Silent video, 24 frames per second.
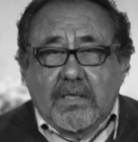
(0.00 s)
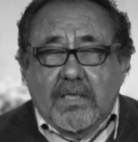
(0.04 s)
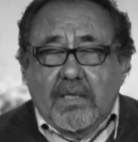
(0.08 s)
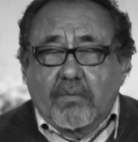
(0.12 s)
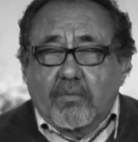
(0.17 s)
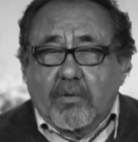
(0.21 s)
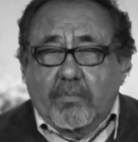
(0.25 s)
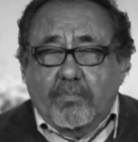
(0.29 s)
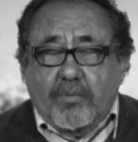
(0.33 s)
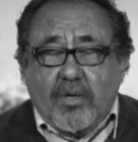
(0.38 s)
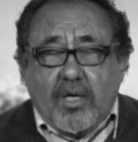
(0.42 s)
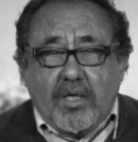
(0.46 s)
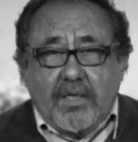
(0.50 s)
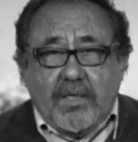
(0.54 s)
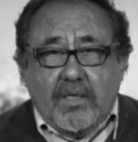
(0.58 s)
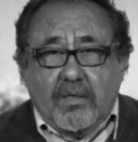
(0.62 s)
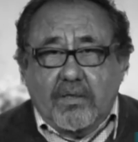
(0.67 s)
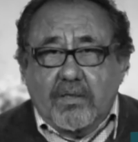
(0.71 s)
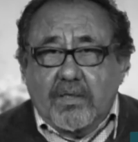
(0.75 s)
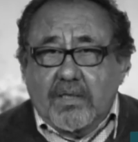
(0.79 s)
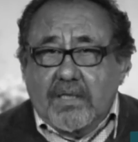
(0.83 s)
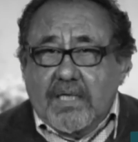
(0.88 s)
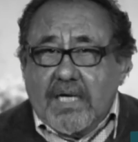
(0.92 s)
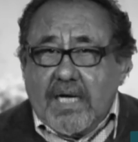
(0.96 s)
They were brought
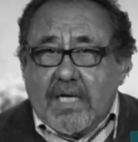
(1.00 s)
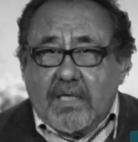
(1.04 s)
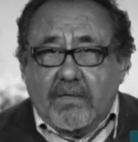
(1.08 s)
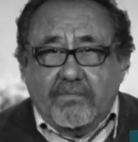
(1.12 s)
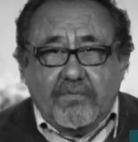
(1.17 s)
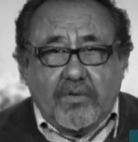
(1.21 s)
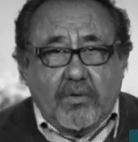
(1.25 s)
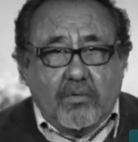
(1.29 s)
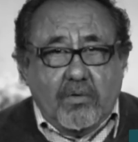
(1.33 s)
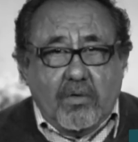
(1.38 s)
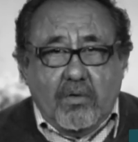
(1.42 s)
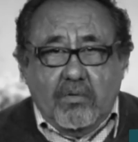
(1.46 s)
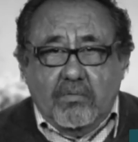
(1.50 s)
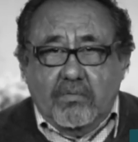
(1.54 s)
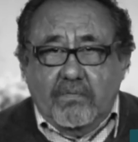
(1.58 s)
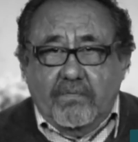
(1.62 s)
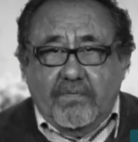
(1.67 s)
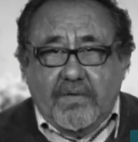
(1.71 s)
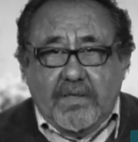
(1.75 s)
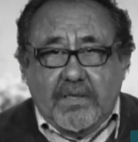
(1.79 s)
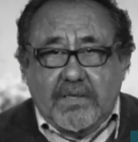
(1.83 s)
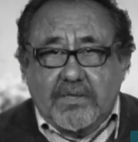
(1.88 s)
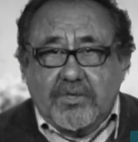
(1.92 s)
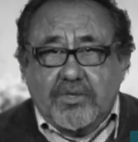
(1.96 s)
here not of their own
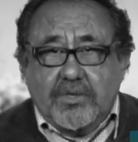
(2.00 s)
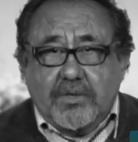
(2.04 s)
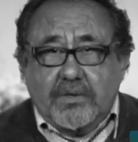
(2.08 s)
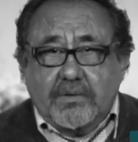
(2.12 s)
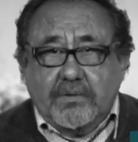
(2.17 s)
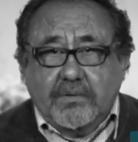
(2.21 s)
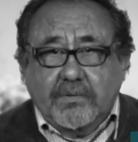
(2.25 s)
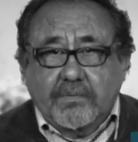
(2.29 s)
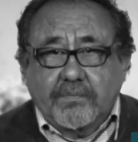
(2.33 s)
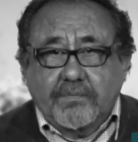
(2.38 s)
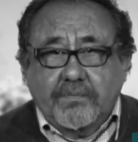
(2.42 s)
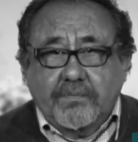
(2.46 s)
volition.